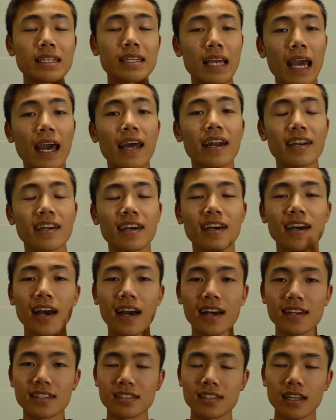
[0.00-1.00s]
Canada
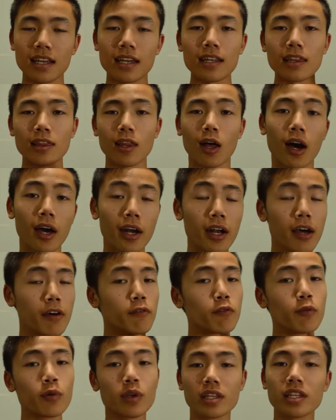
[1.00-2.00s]
has a lot
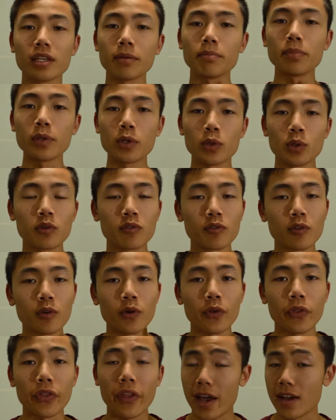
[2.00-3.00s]
of really
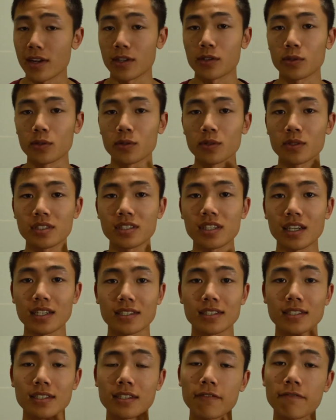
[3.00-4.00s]
beautiful natural
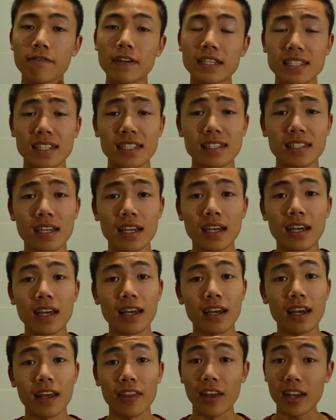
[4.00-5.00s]
sights to visit,
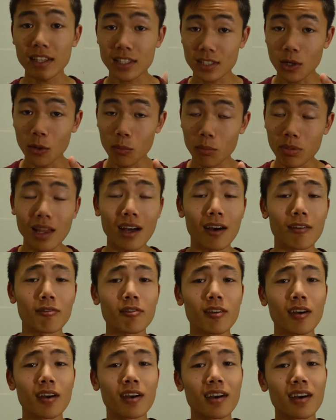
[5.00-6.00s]
and that's no bluff.
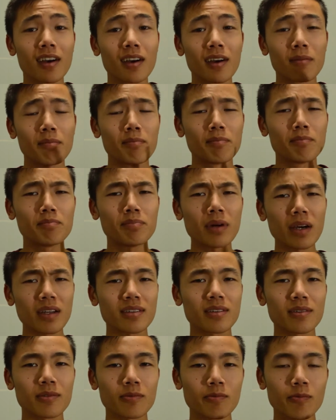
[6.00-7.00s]

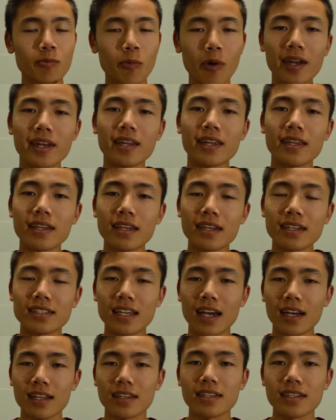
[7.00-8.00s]
But what
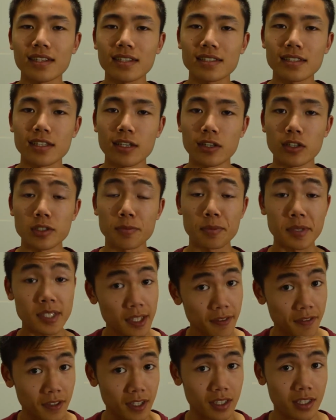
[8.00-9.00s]
exactly is there
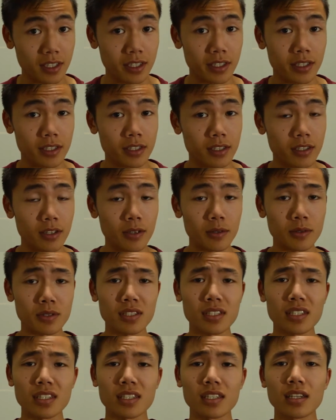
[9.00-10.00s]
specifically to go
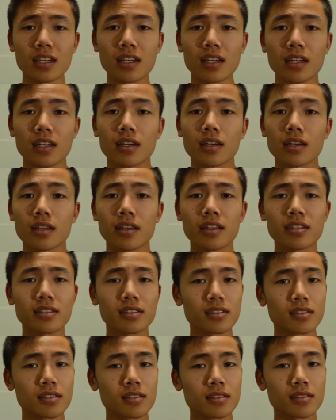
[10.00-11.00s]
see?
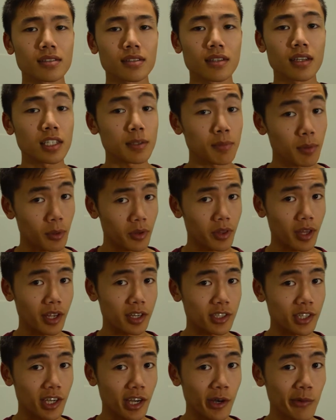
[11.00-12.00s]
Let's explore that,
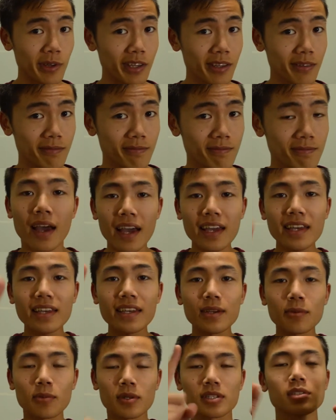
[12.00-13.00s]
shall we?
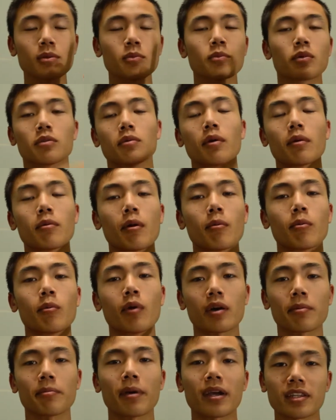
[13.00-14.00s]
Hey, what's up worldwide web?
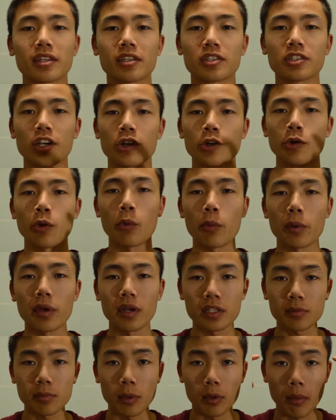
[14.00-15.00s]
Welcome back to the channel where we
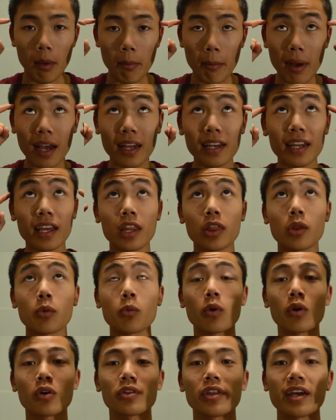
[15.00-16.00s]
explore my mind and the
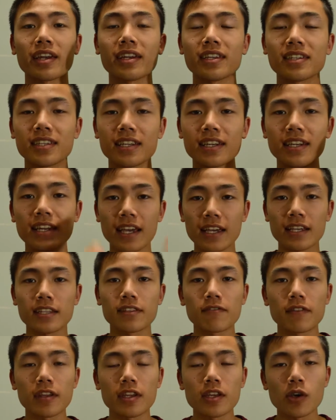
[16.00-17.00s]
world, and in today's
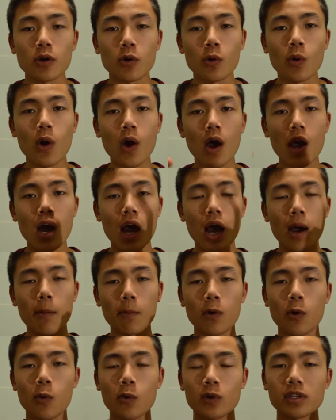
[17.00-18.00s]
video I'm
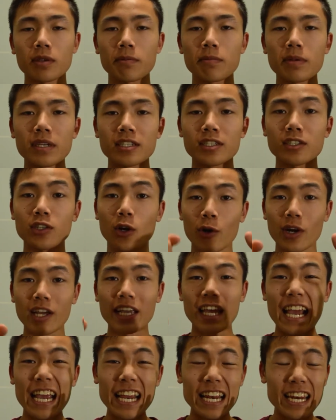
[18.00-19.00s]
going to be starting
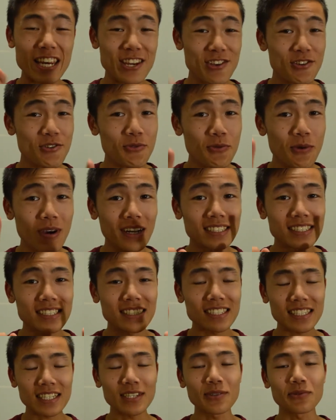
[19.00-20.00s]
a new
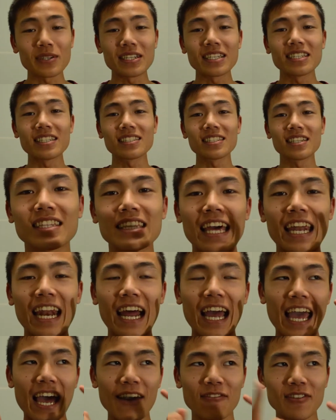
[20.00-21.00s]
series that I
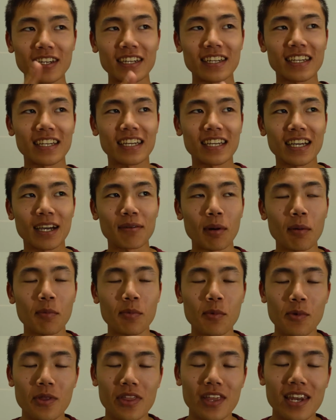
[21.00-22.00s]
haven't come up
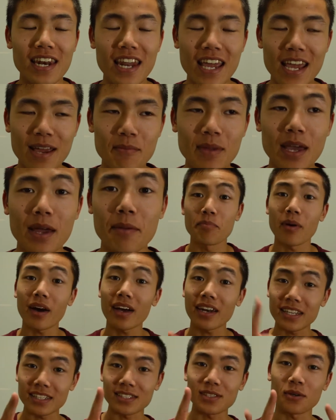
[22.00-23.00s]
with a name yet,
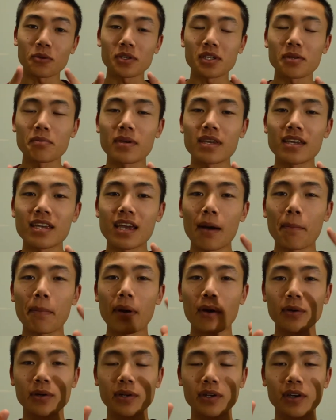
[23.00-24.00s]
but it's going to be
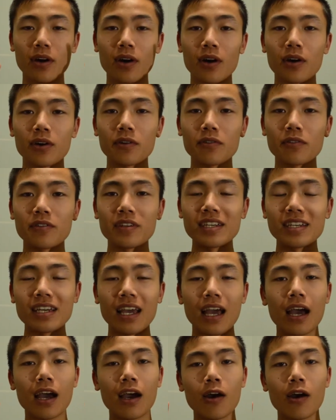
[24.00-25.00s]
about all the
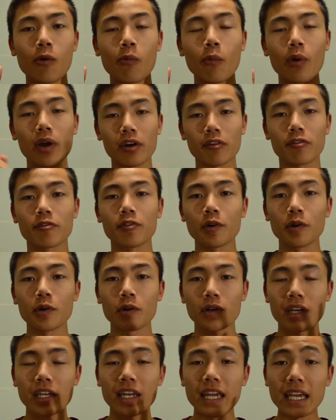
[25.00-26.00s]
wonderful
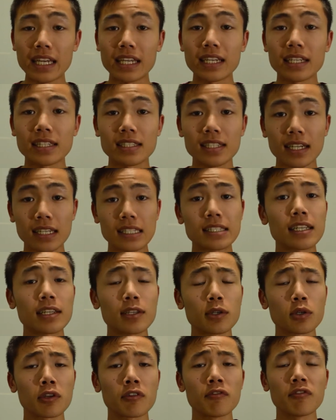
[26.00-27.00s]
Canadian sites that
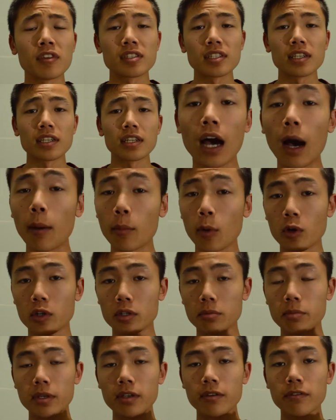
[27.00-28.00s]
you can visit. I'm going to
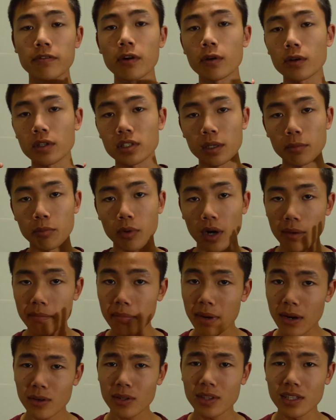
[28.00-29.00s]
be focusing
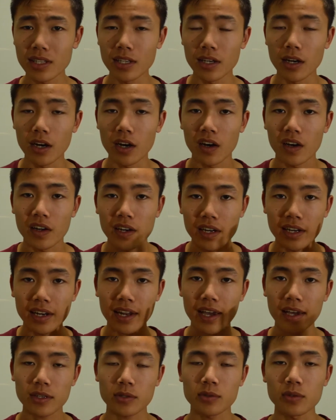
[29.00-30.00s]
primarily on
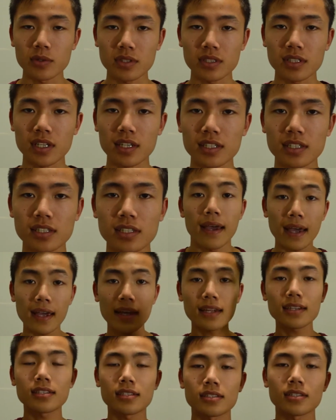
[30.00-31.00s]
natural sites,
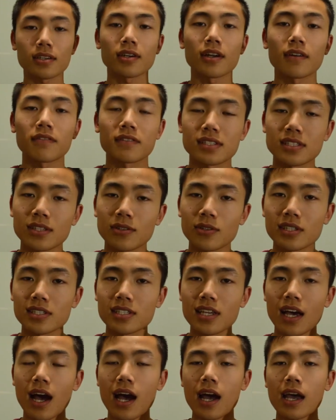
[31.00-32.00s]
and to start off the series
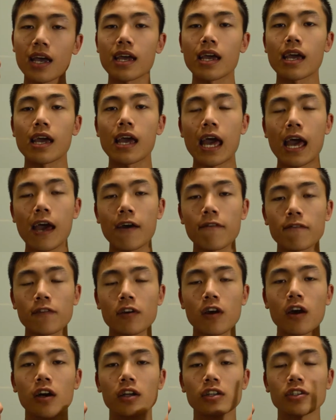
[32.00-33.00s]
I have
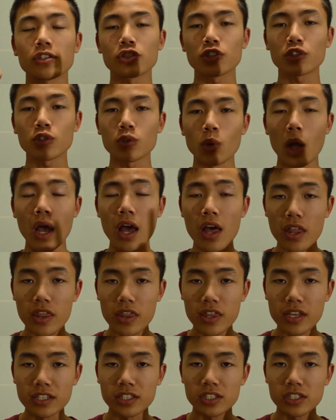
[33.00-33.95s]
gone to the